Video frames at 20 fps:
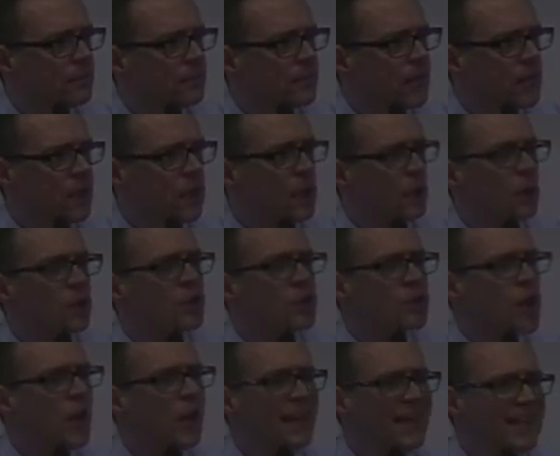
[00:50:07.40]
And I know it's
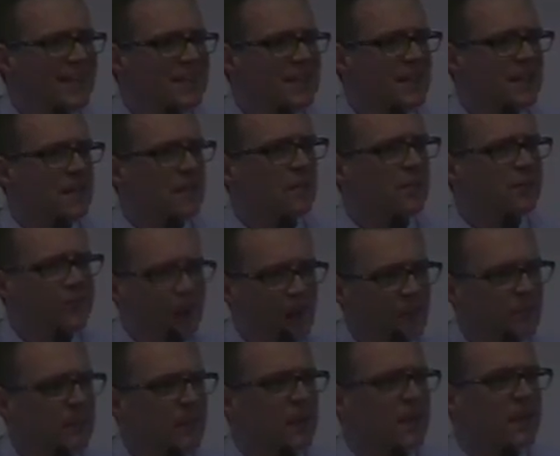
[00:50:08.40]
not easy, and
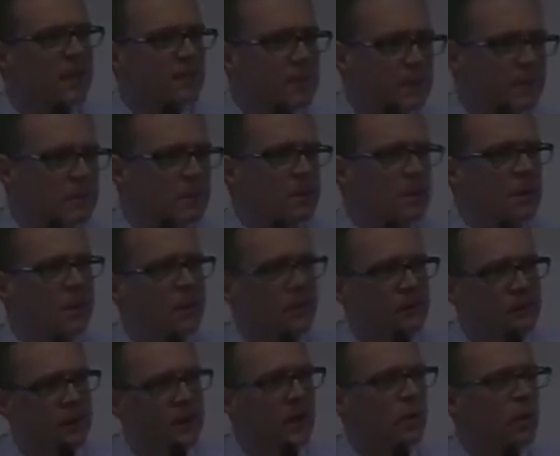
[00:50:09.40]
family, and commitment, and
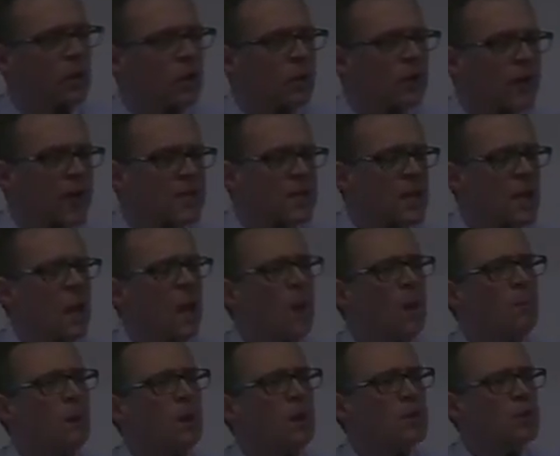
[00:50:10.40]
career, and all the rest,
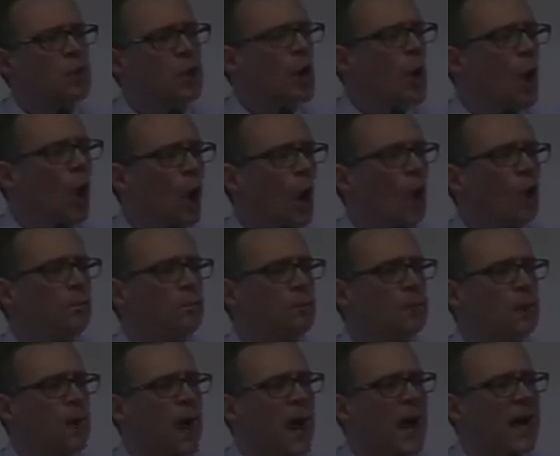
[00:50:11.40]
but it's called
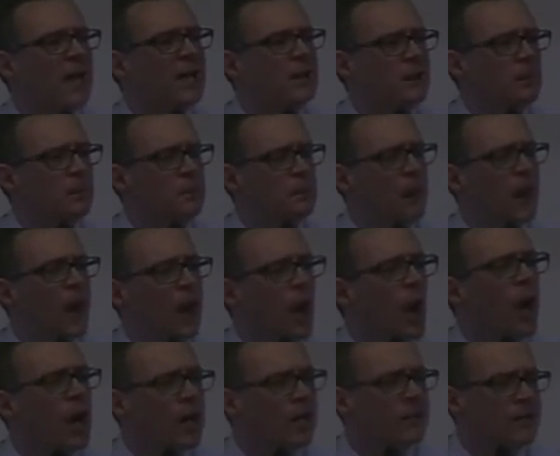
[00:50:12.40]

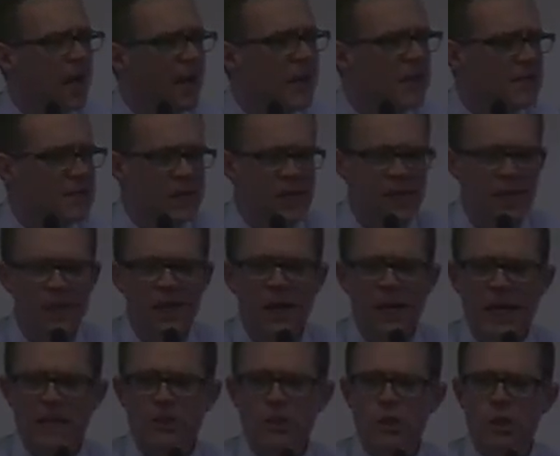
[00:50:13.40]
prioritizing.
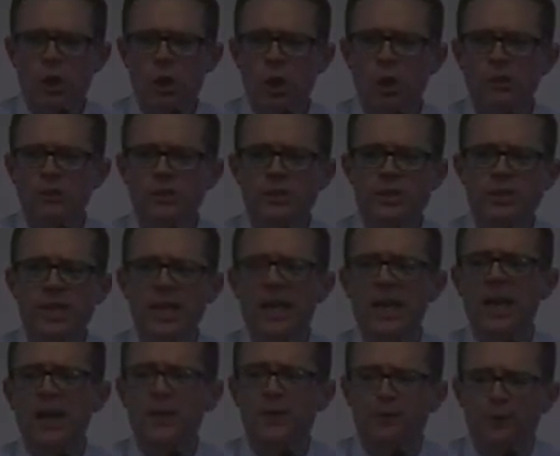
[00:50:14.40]
It's called
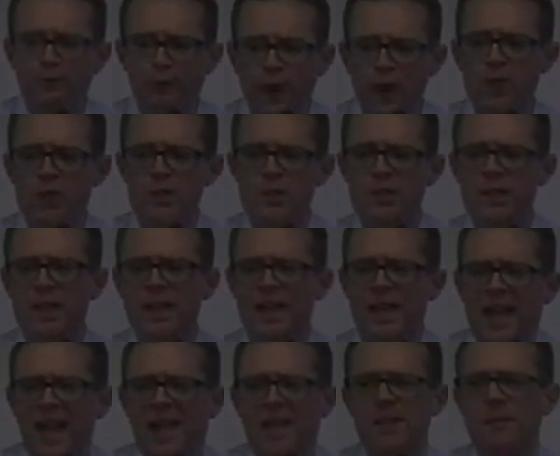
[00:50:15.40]
seeking first the
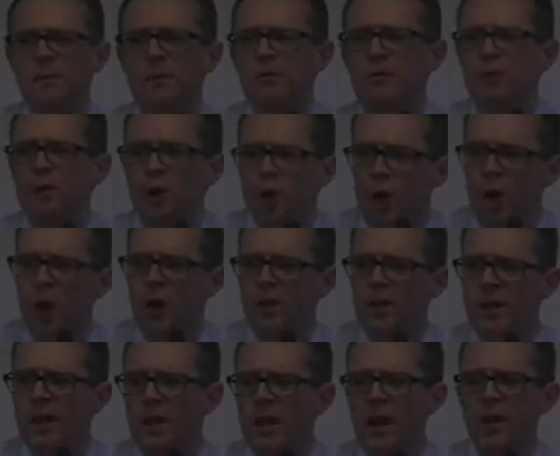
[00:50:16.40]
kingdom of God,
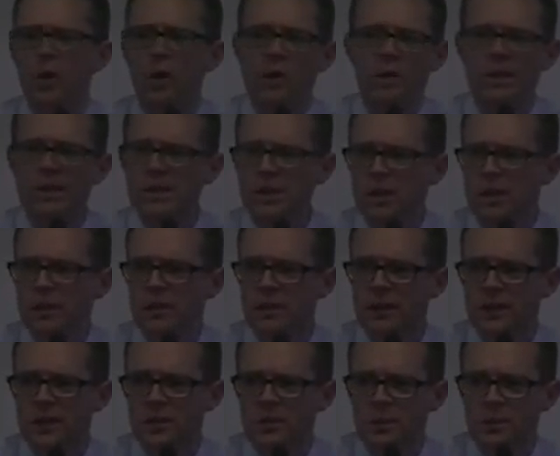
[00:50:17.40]
and all these other
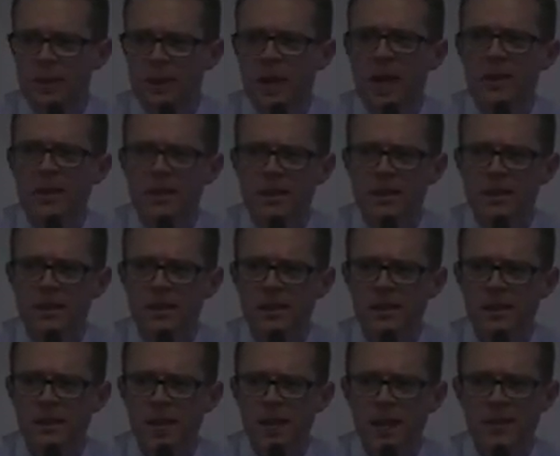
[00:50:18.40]
things will be added to you.
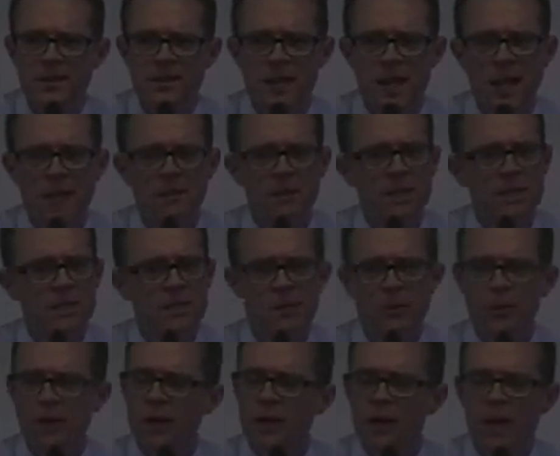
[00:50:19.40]
It's time. Listen, if
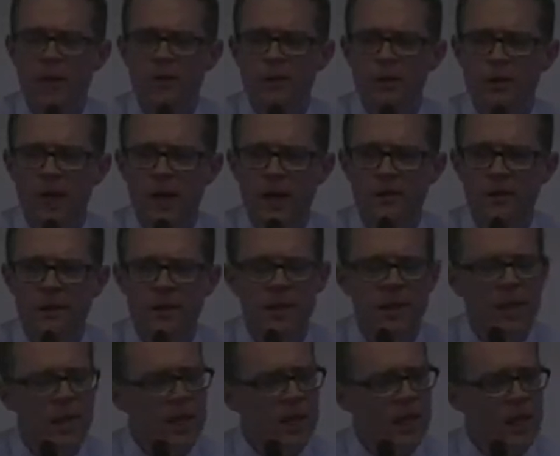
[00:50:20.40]
we're going to have revival,
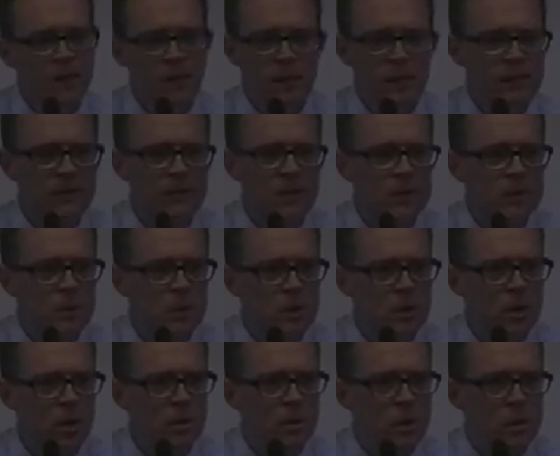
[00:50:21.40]
and I believe that's what
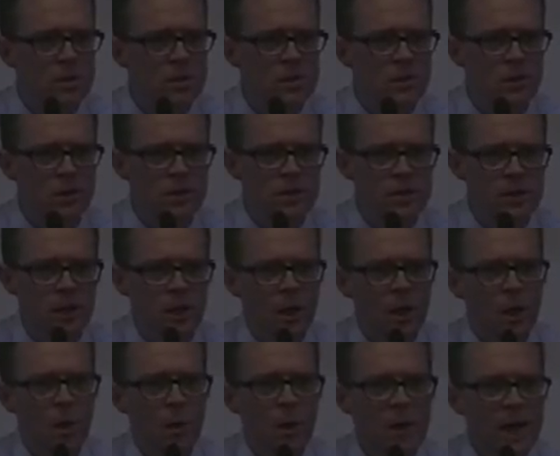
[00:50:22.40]
God wants for us,
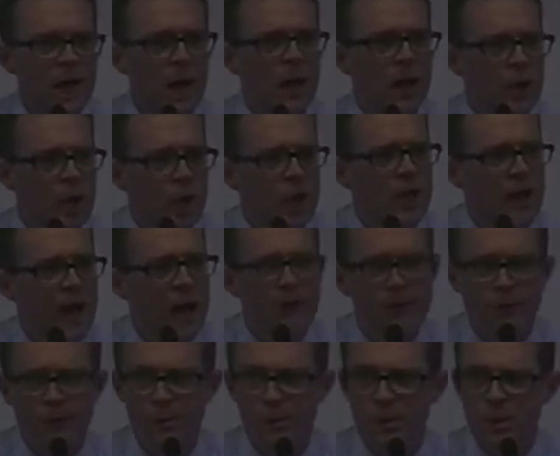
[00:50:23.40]
we are going to
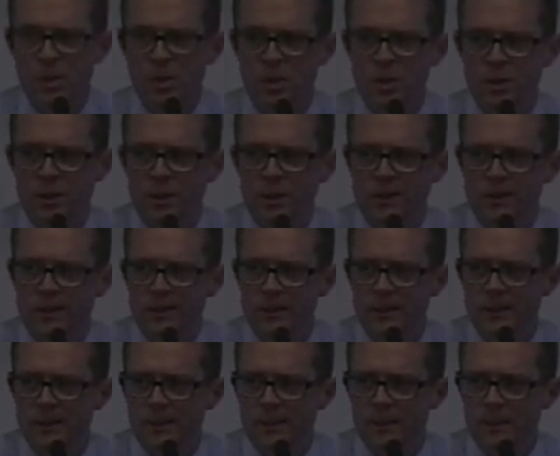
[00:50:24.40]
have to pursue this.
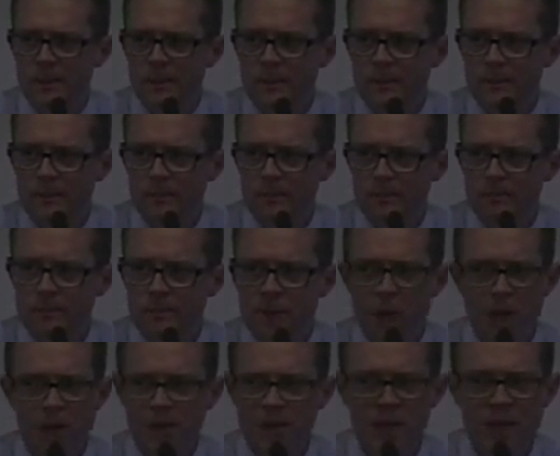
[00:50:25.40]

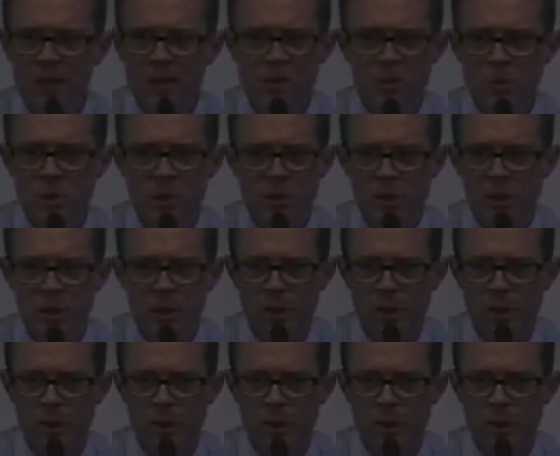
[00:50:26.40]
Nothing else will do.